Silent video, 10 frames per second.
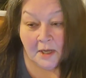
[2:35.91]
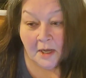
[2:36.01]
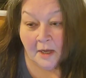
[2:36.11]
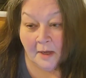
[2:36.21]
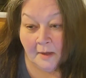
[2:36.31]

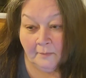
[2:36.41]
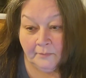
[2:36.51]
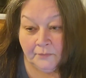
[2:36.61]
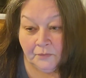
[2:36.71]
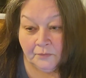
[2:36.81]

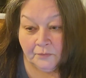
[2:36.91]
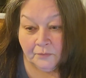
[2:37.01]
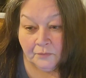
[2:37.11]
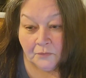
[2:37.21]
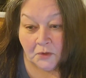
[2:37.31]

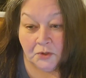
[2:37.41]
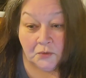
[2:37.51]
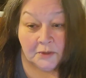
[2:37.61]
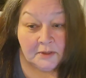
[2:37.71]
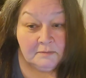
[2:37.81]
You
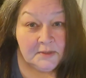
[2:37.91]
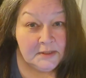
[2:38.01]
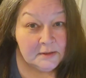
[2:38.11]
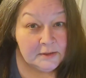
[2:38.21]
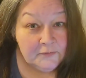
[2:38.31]
can
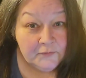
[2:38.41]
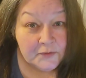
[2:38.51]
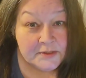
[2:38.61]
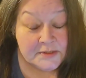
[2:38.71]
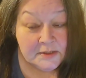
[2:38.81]
immediately
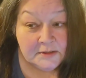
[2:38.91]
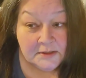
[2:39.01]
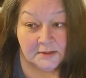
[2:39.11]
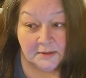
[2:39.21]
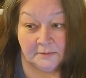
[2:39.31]
freeze it
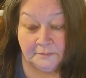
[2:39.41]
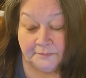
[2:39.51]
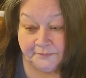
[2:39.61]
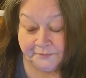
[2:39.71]
in